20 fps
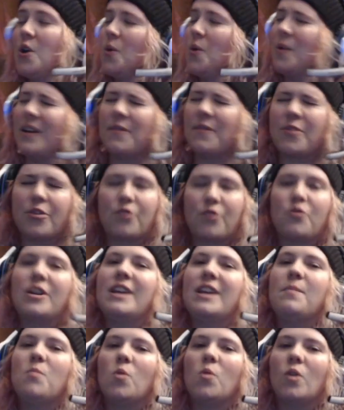We have
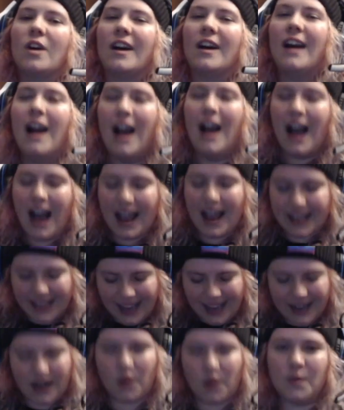3 more. I
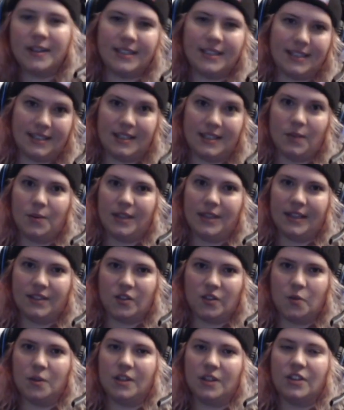cannot wait to see what they
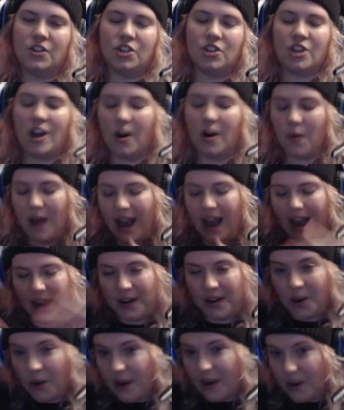do with this show. I
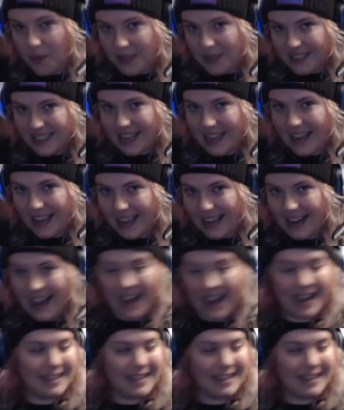know I always say it.